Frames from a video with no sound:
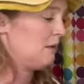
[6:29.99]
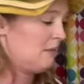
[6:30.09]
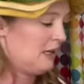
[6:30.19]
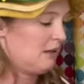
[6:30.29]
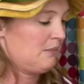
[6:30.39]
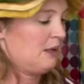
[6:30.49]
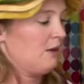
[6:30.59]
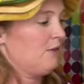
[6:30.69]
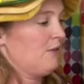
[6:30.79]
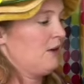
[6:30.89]
make it
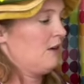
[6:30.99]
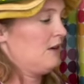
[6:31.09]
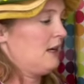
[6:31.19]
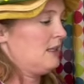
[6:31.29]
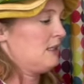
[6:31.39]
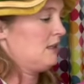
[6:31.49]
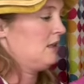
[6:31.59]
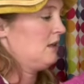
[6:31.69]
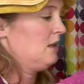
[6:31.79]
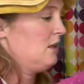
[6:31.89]
bigger for you guys.
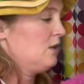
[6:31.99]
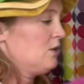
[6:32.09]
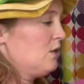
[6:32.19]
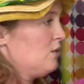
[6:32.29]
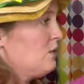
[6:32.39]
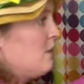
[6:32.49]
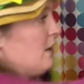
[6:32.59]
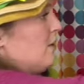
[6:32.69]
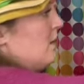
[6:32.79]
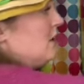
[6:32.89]
You're so
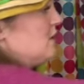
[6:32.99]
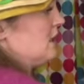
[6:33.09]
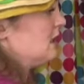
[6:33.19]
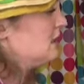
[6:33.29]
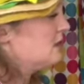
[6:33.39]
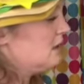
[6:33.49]
smart. Watch this.